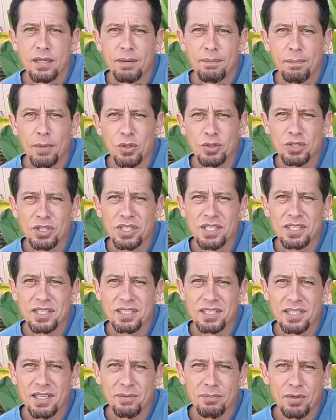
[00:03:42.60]
Mulching does
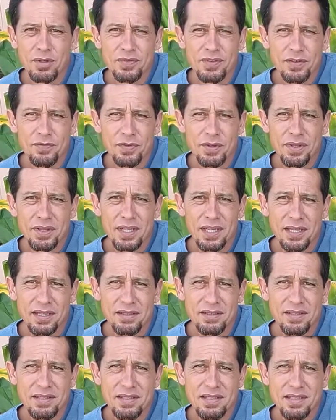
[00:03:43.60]
a number of different
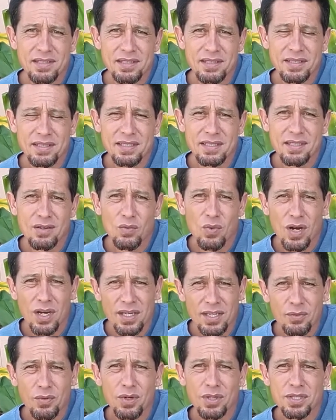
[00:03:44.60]
things. One,
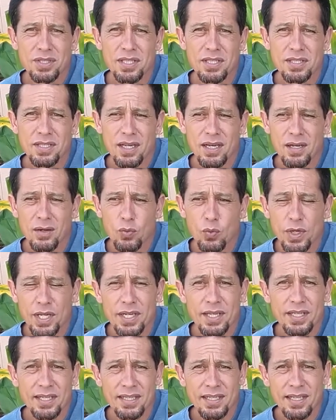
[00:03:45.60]
it works as a weed
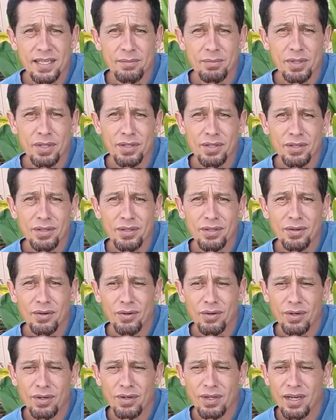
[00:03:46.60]
inhibitor
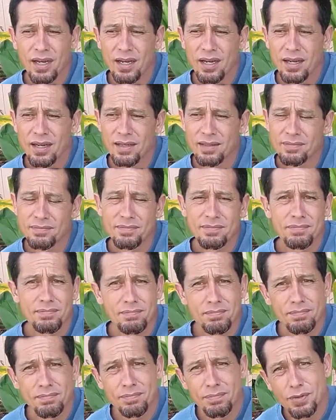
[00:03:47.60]
or a
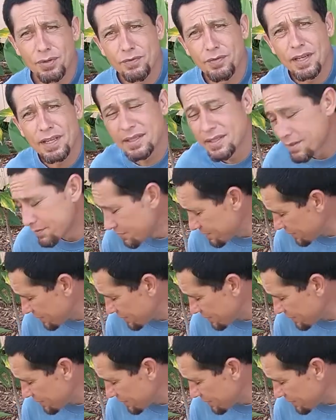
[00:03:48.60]
preventive